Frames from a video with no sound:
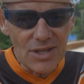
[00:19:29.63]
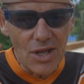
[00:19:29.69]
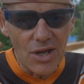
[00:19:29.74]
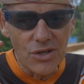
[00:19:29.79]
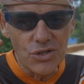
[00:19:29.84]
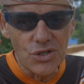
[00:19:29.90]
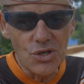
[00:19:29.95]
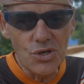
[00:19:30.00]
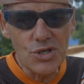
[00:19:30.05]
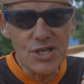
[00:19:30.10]

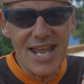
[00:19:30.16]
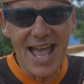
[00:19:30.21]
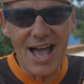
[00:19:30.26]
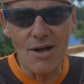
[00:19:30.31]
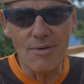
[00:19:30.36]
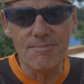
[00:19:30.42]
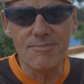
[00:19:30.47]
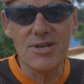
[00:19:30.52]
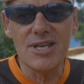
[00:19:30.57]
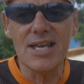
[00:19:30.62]
you
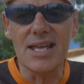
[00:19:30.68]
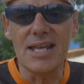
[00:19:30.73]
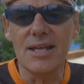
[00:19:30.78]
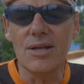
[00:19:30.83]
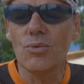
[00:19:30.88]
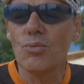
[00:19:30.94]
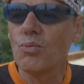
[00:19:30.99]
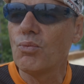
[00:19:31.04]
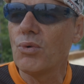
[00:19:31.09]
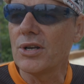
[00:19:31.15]
tell me
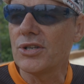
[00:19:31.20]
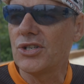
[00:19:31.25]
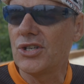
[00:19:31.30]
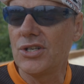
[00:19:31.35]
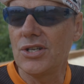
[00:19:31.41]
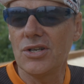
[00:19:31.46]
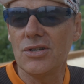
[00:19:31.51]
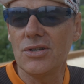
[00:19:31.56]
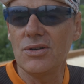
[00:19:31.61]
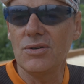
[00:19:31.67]
what
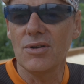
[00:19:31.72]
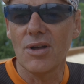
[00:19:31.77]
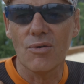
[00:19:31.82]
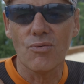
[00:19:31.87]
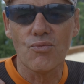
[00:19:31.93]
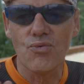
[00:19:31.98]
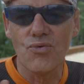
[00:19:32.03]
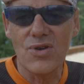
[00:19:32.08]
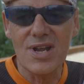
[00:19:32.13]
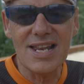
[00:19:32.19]
you
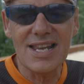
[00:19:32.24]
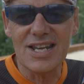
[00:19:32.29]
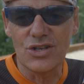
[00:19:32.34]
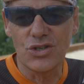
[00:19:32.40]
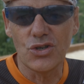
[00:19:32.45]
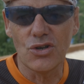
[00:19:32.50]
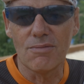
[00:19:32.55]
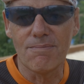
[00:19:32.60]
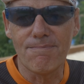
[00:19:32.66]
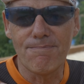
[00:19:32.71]
really
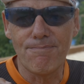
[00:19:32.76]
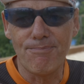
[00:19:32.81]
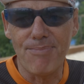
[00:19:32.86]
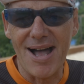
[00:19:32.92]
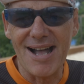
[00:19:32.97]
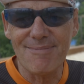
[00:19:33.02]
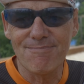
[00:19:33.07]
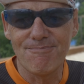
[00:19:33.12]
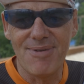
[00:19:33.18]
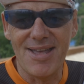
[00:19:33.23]
is your
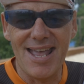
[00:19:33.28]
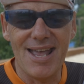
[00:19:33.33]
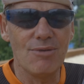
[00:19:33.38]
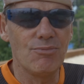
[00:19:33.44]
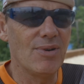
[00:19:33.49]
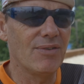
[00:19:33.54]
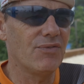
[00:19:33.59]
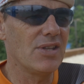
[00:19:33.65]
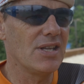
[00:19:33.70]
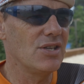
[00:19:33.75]
bugbear
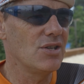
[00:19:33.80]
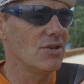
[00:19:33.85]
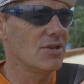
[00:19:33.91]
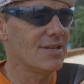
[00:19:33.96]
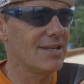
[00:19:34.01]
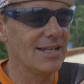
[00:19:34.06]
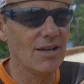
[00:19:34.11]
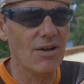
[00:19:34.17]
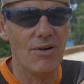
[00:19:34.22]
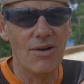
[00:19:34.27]
with the
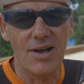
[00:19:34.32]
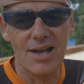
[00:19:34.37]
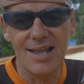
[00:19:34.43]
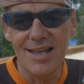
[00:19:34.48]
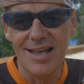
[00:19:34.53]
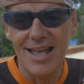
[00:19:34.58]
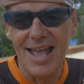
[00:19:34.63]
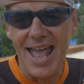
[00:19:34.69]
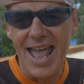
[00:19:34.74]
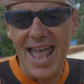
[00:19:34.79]
UCI
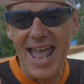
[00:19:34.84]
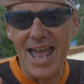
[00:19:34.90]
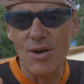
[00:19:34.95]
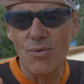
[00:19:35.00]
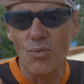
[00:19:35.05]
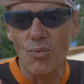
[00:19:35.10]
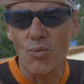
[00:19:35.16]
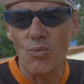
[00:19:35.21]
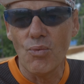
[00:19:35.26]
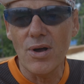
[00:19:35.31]

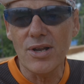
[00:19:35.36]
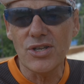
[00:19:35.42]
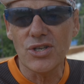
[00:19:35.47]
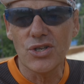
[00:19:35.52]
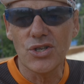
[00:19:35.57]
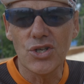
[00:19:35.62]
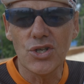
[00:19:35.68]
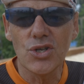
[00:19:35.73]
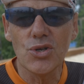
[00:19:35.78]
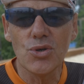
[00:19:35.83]
and what
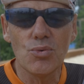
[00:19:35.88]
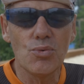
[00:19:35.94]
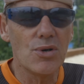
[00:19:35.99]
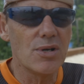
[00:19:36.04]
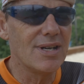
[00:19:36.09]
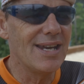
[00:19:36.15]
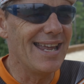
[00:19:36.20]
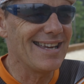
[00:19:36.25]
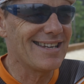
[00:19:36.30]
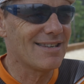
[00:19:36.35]
you
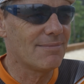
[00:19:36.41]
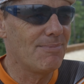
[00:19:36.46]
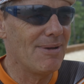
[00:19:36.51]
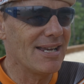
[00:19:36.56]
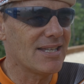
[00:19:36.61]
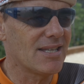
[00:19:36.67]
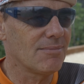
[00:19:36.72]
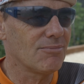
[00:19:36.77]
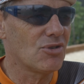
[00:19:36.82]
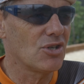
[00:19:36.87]
would
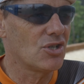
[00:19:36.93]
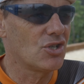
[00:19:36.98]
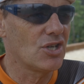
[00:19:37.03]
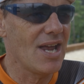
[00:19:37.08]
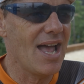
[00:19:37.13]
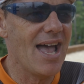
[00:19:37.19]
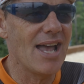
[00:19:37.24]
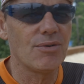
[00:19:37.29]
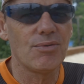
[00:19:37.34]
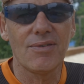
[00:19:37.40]
expect them to
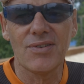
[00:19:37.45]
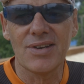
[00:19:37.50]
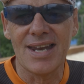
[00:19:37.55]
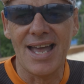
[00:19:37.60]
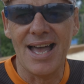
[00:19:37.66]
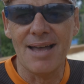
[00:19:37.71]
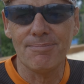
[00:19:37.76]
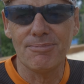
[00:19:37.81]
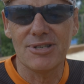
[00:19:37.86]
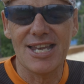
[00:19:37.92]
change with an
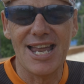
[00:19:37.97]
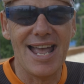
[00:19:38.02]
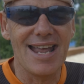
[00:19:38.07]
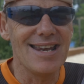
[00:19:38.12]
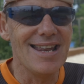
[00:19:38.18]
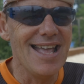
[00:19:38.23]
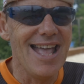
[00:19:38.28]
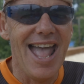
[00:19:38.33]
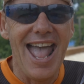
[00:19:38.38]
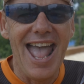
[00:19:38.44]
update.
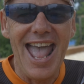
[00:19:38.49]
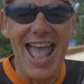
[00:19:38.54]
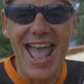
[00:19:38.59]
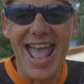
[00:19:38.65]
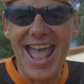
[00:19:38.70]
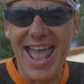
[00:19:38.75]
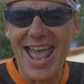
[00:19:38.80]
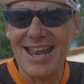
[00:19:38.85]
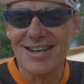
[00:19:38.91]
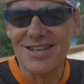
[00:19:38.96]

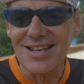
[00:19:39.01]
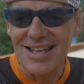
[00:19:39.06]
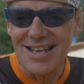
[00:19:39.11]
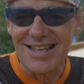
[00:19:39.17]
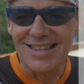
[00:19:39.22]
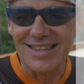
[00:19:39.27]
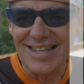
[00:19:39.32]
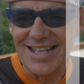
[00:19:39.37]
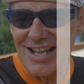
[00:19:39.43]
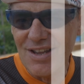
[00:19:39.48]
And
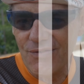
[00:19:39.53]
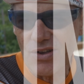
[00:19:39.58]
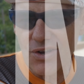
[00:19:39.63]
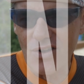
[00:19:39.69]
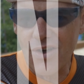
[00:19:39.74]
leave your